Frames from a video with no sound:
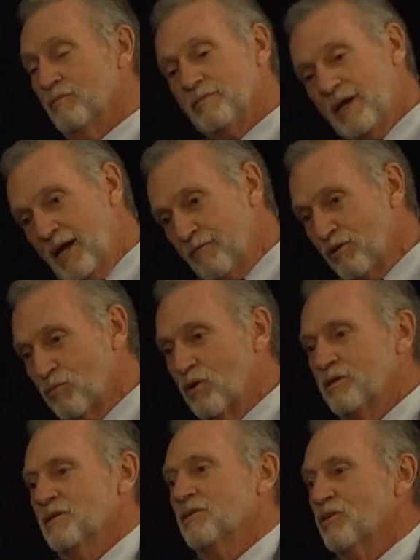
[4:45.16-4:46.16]
having
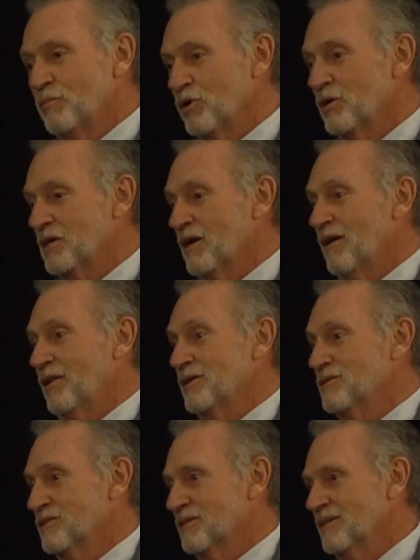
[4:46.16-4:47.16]
worked at the community
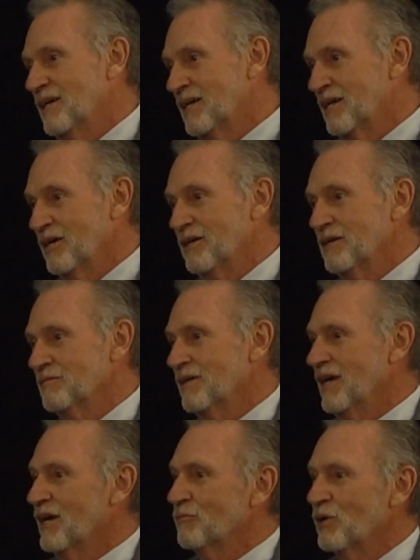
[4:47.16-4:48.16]
college
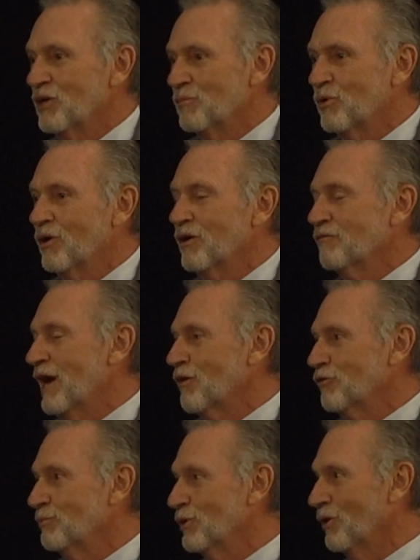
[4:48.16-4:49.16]
and being a part of
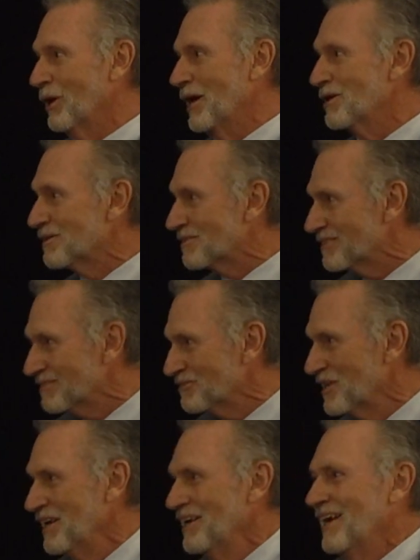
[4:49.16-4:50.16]
House Bill 8,
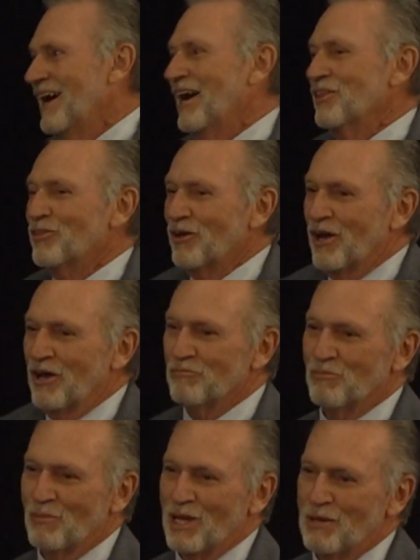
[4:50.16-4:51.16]
I
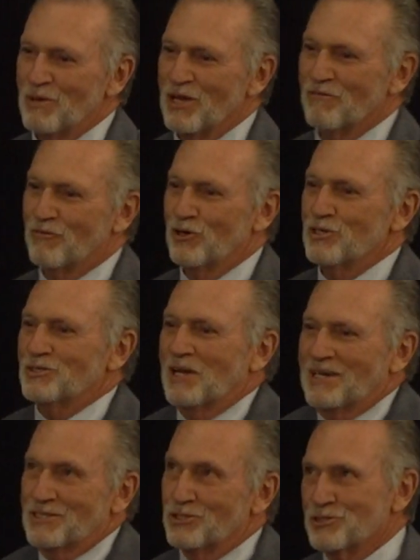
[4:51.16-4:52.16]
thought maybe first
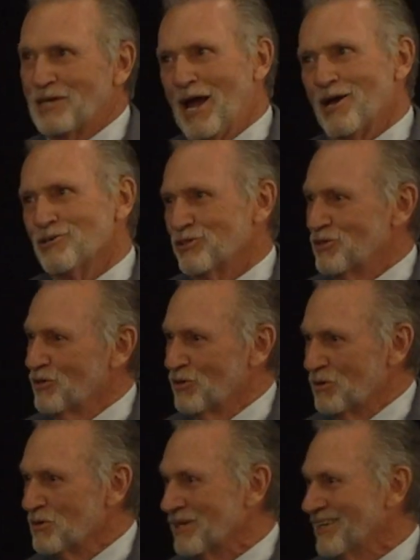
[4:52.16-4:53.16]
I could just ask
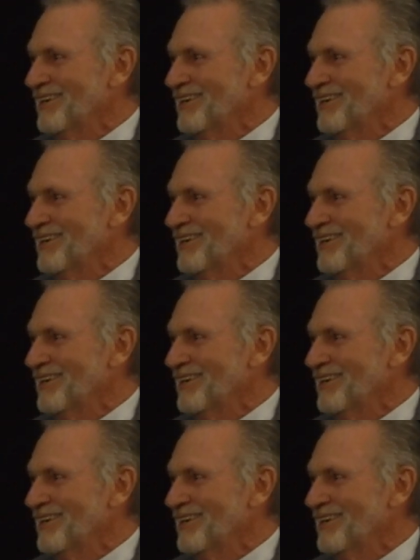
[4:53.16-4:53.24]
you,